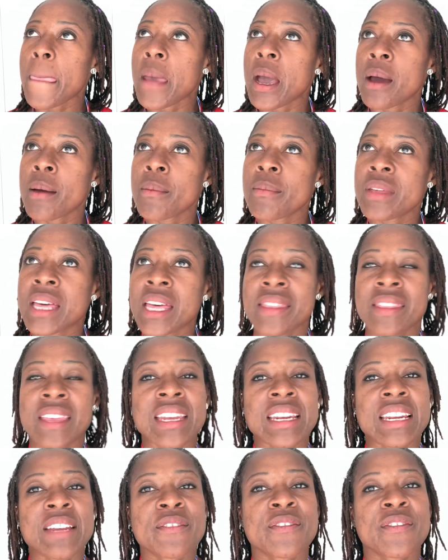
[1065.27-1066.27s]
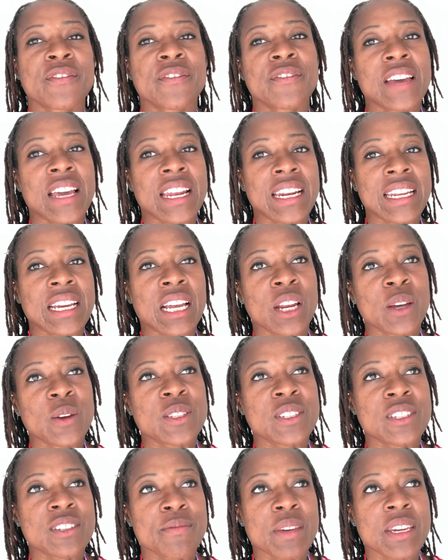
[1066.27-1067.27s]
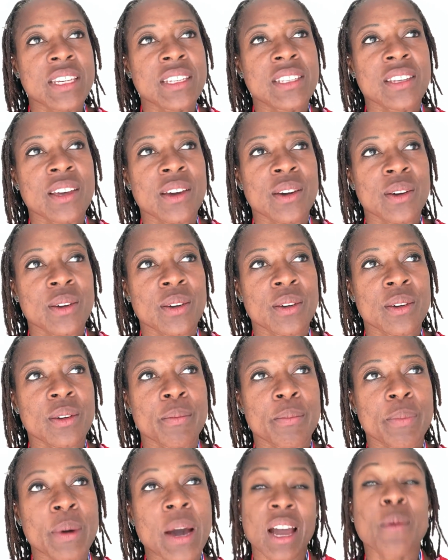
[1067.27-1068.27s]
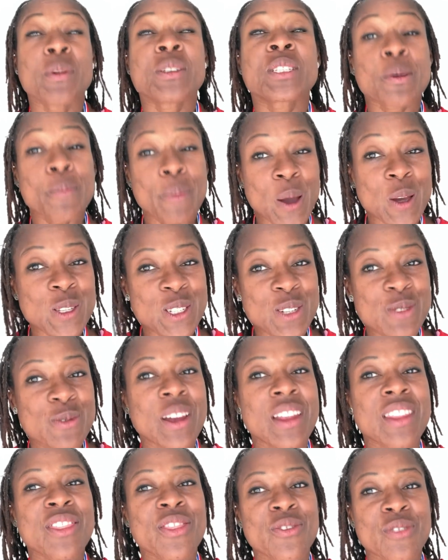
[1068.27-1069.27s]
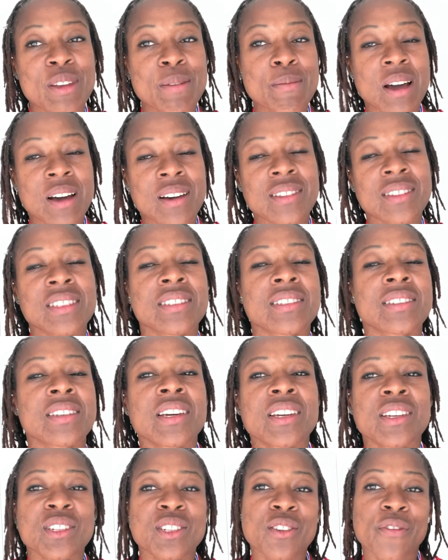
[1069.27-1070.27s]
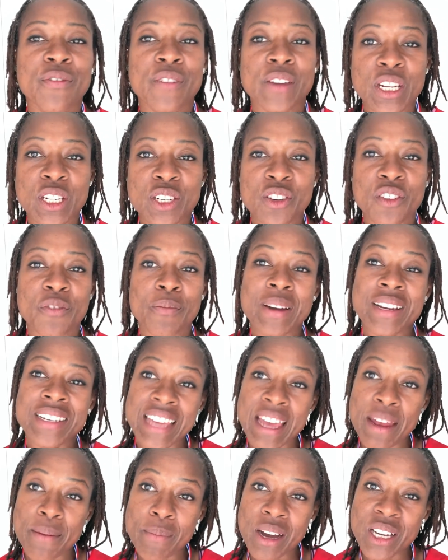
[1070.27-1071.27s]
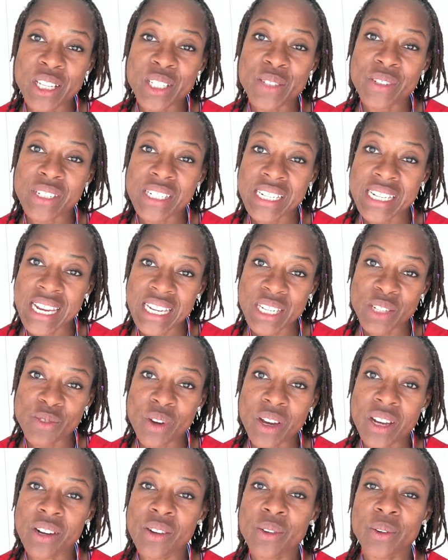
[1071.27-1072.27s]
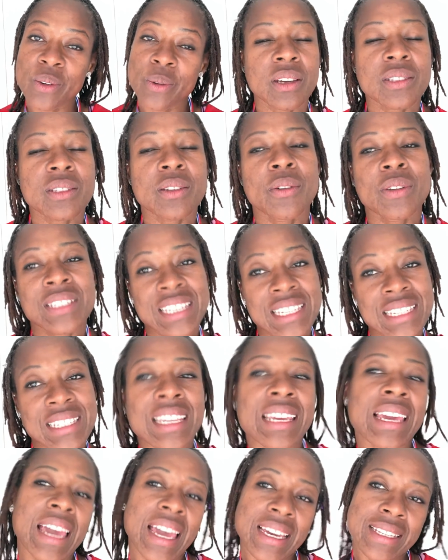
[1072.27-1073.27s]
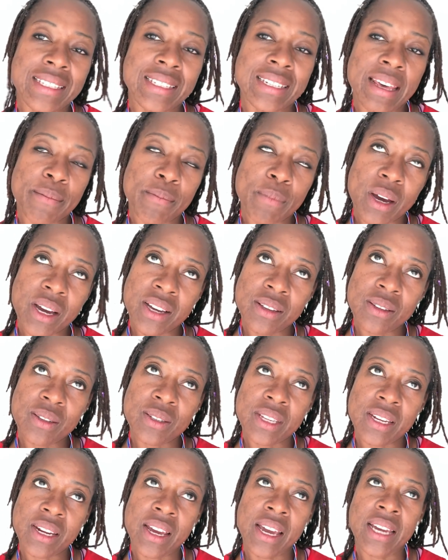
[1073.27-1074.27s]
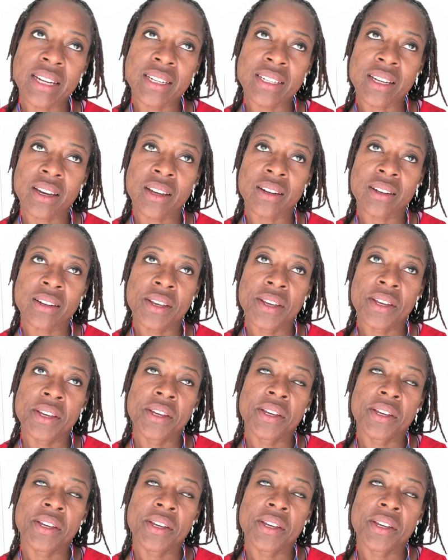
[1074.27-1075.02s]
And they live fairly close to me, so, but I was supposed to run 3 miles to finish off my 10 miles for today's run. So a 16K is 10 miles, and I had done